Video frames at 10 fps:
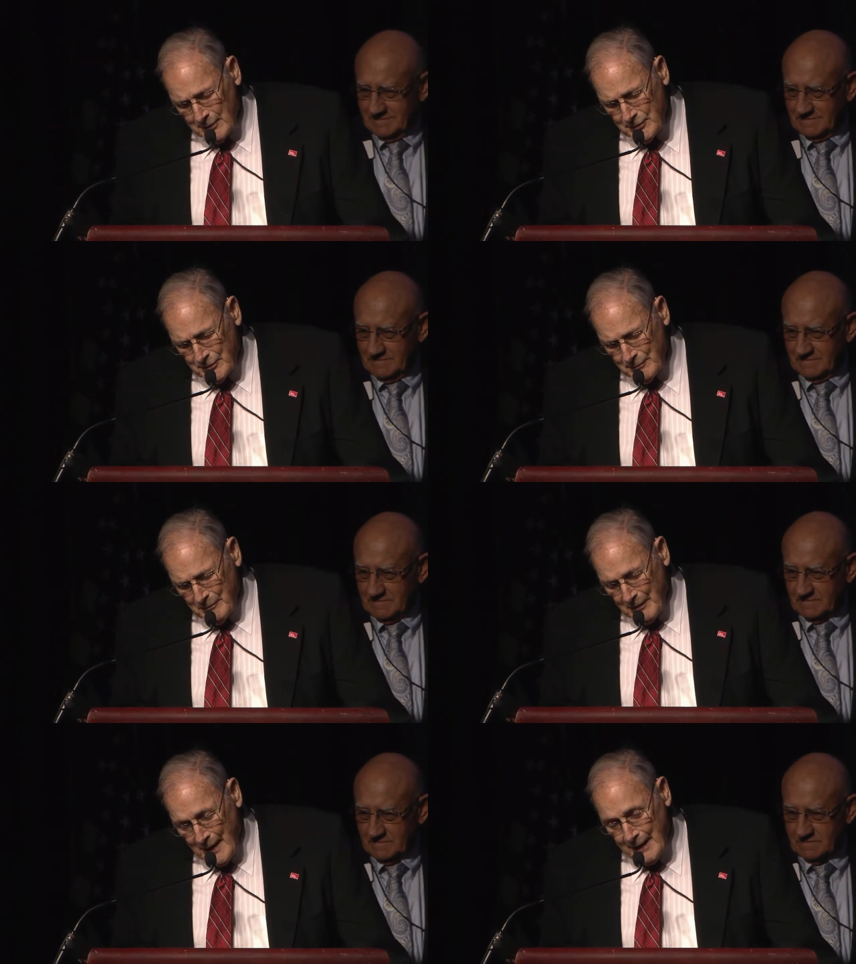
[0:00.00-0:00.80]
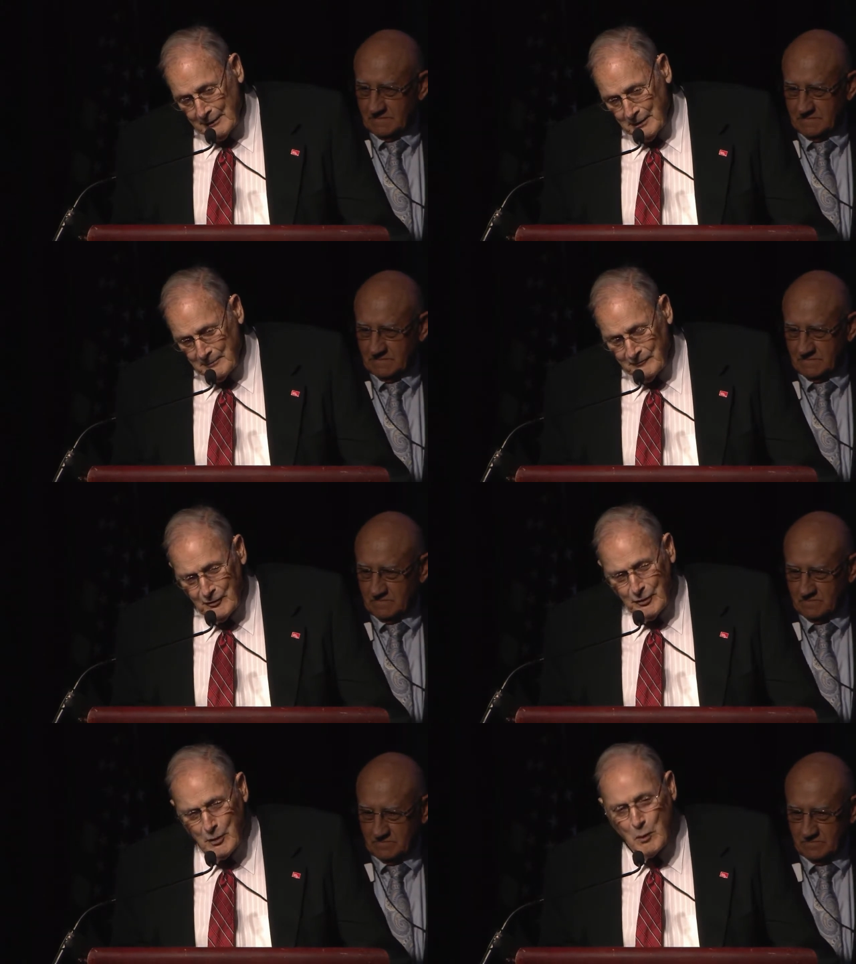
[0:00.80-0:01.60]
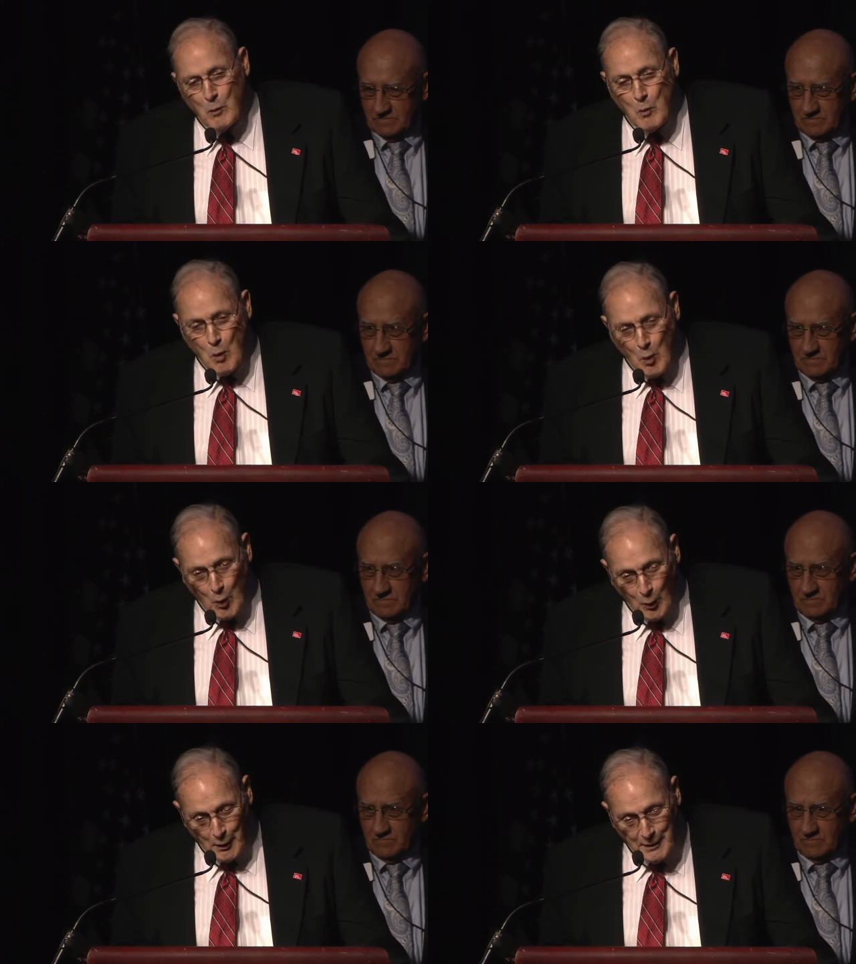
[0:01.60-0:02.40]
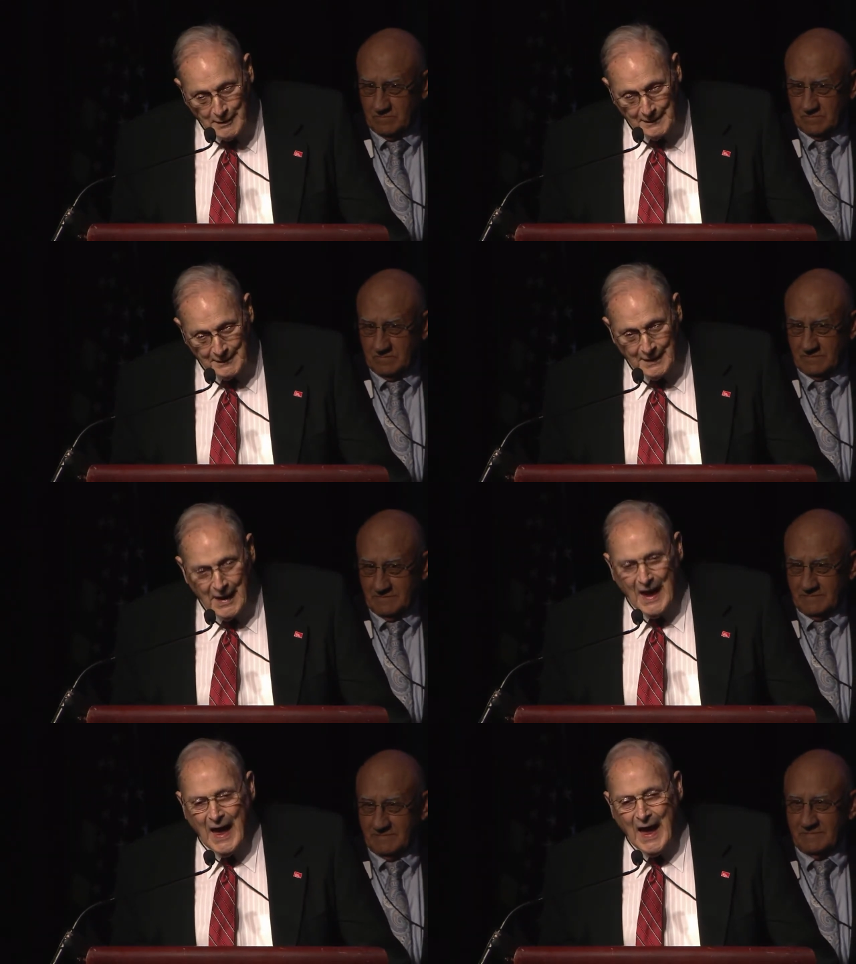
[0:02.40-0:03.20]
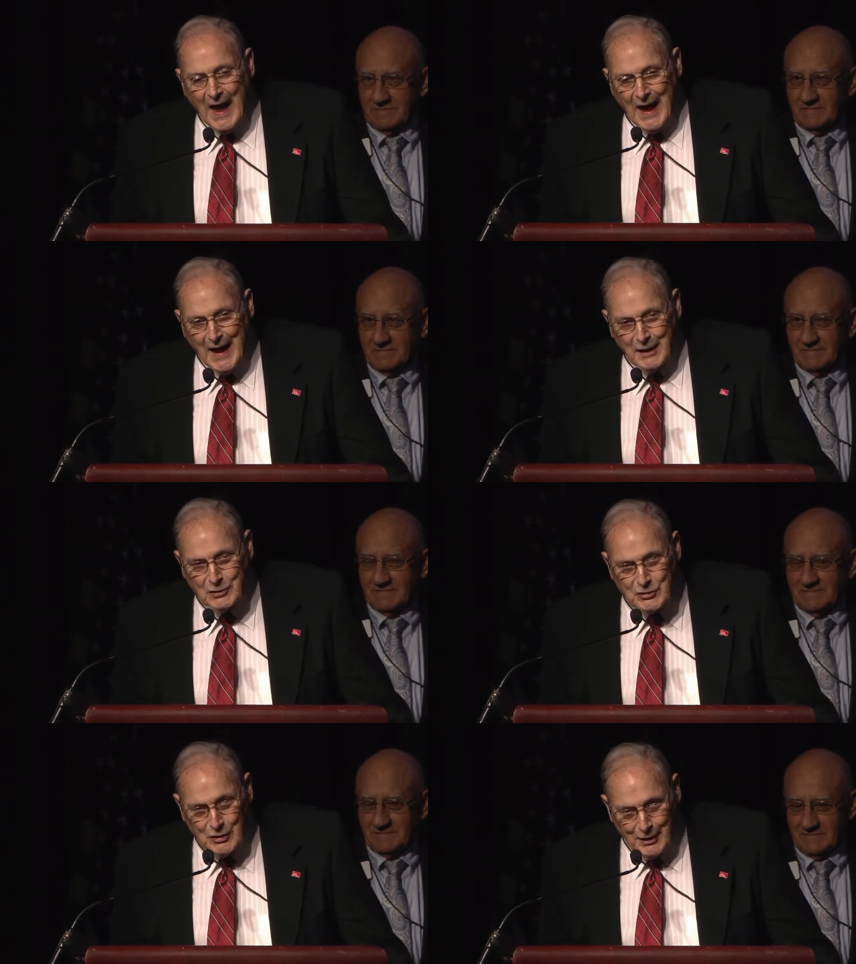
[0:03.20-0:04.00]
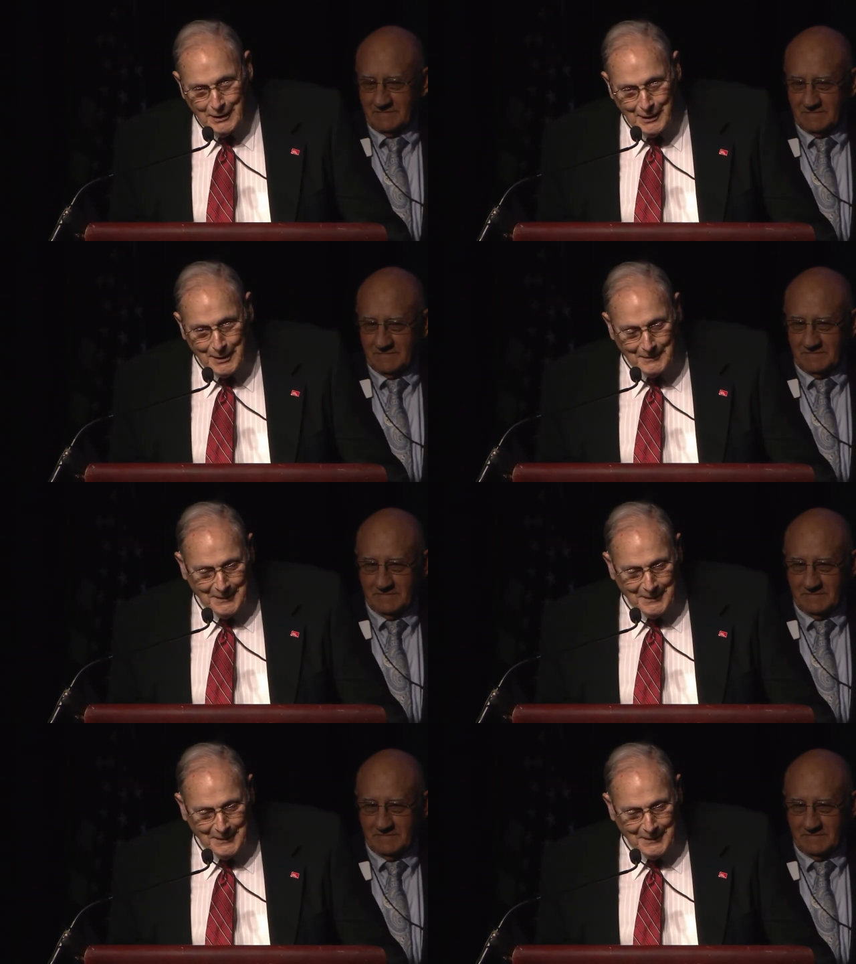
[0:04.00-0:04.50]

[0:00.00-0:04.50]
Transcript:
Speaker 1: to thank them for the award and shut up.